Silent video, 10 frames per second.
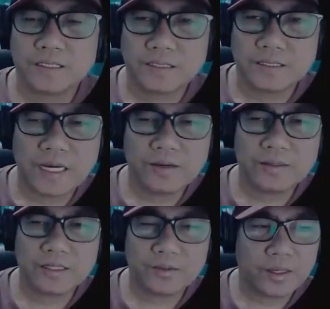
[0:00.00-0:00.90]
Now
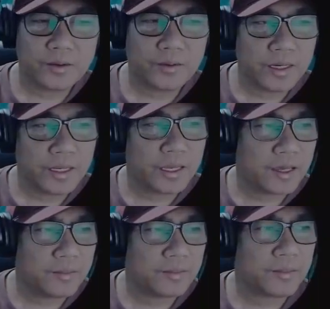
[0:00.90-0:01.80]
that we already
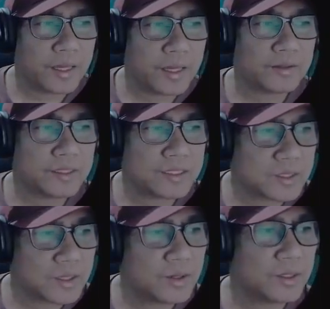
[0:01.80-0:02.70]
have Python
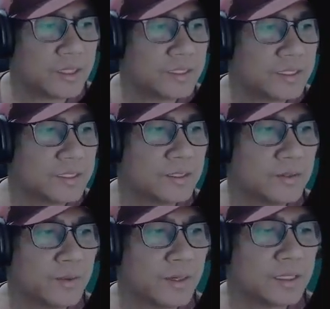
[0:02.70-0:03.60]
installed,
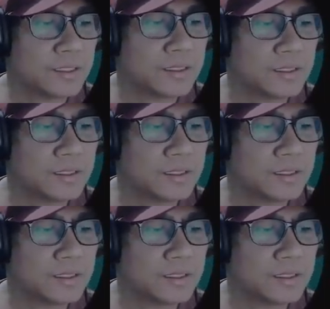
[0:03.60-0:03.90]
what